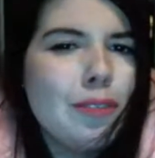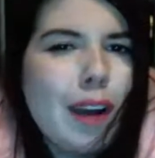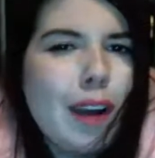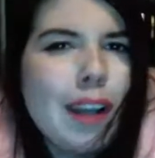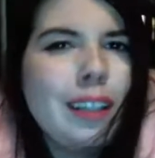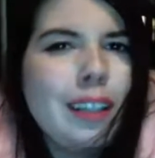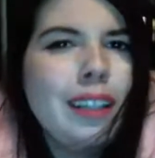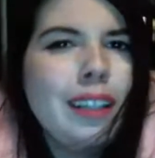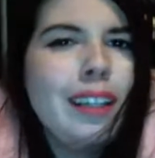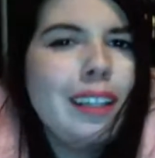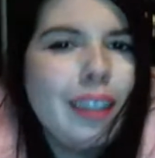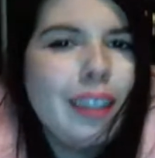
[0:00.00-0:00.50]

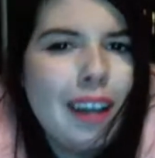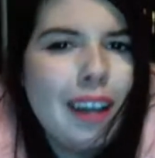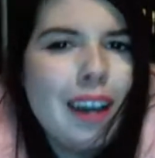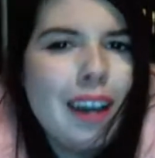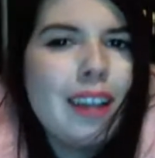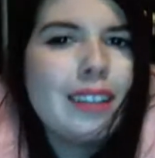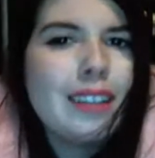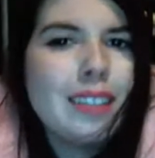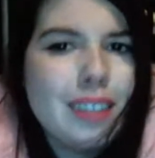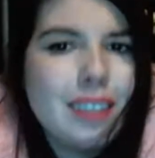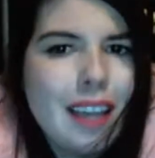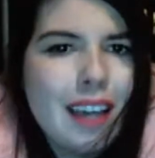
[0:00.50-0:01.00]
finally
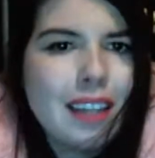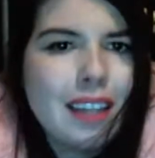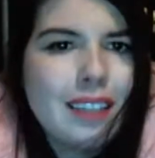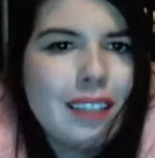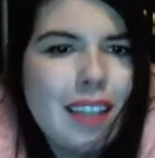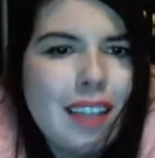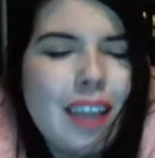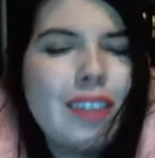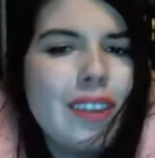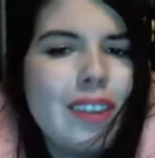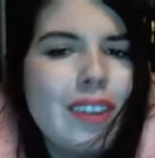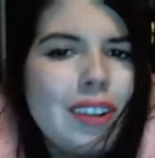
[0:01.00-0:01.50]
had sex
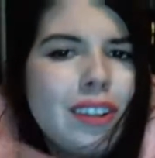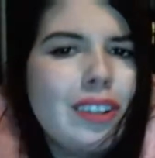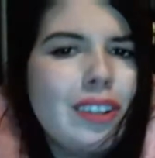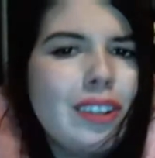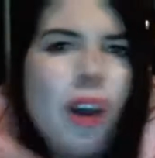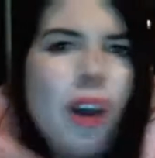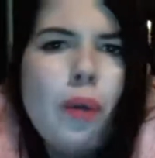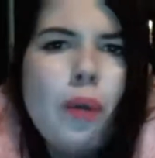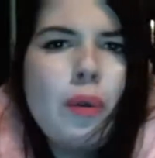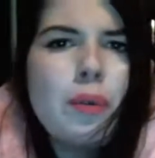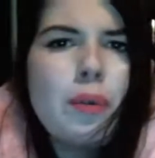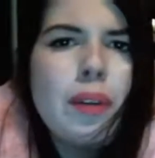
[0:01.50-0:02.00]
and that
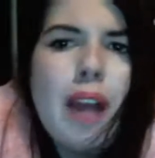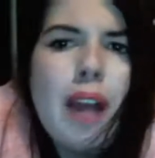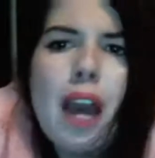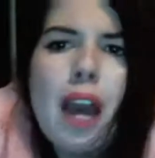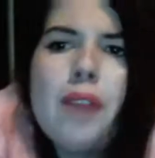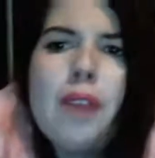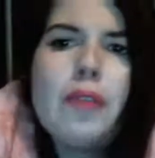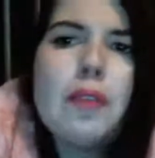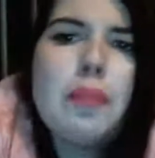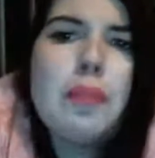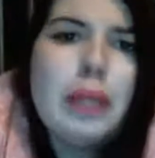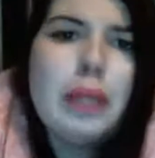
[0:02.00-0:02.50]
no one would
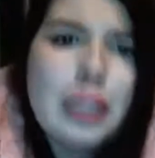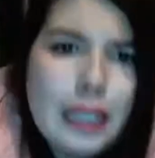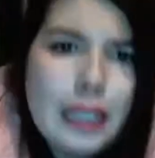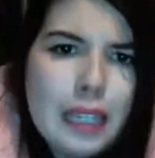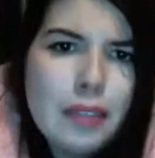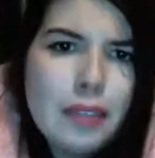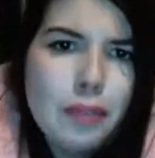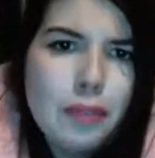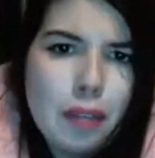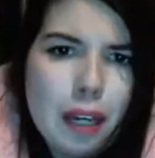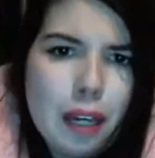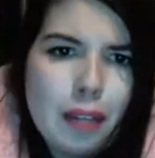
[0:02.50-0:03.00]
ever
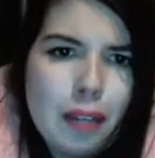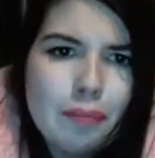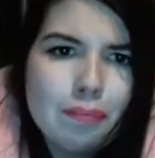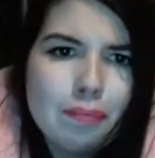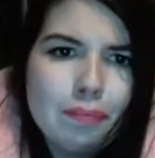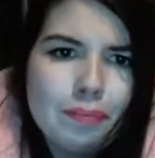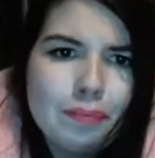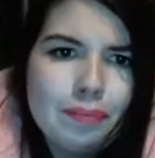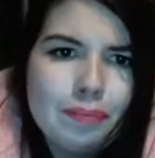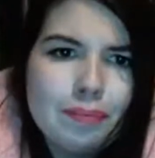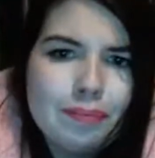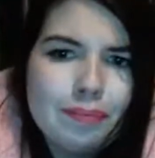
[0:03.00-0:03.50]
believe
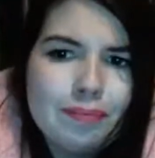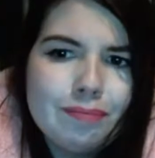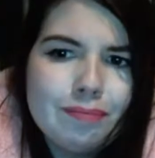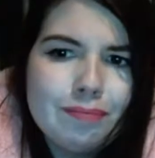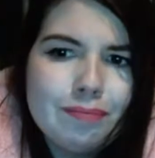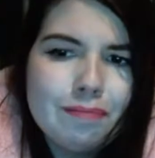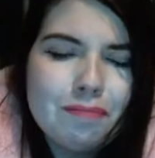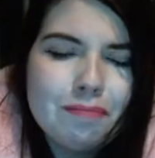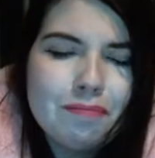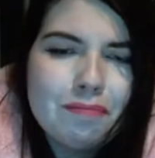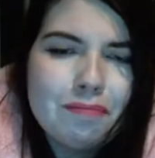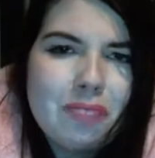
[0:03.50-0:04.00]
him.
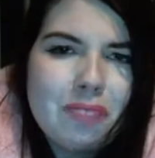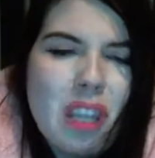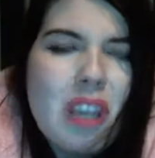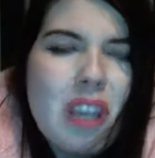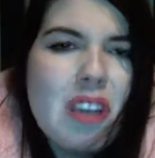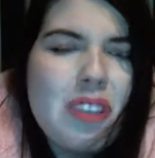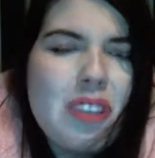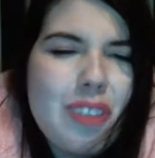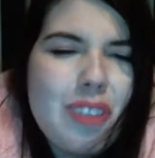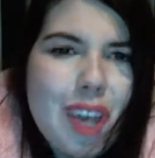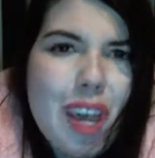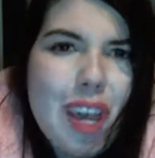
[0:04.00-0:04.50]

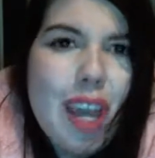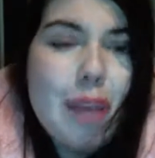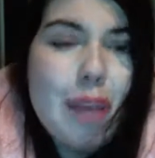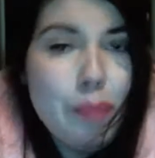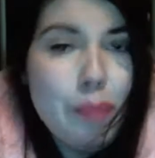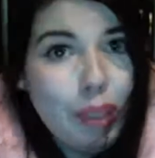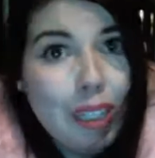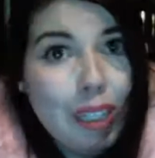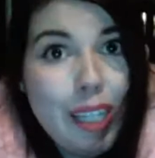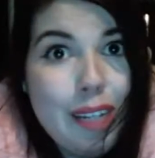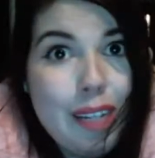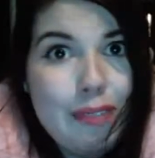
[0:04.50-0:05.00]
They
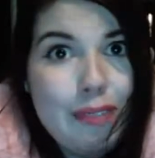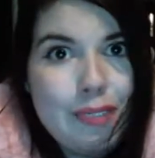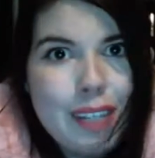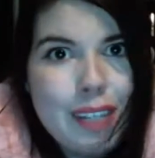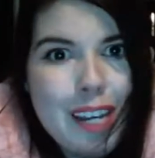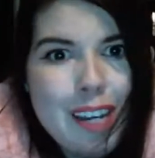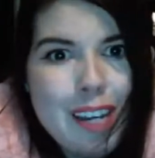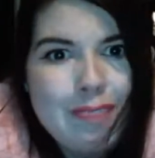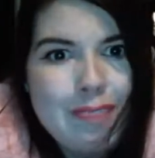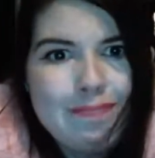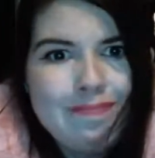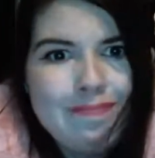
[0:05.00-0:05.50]
believed
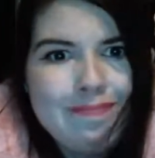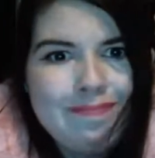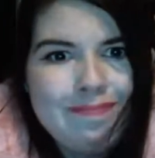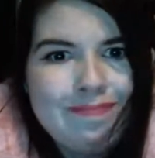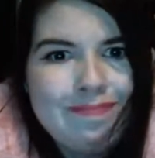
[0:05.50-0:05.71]
him.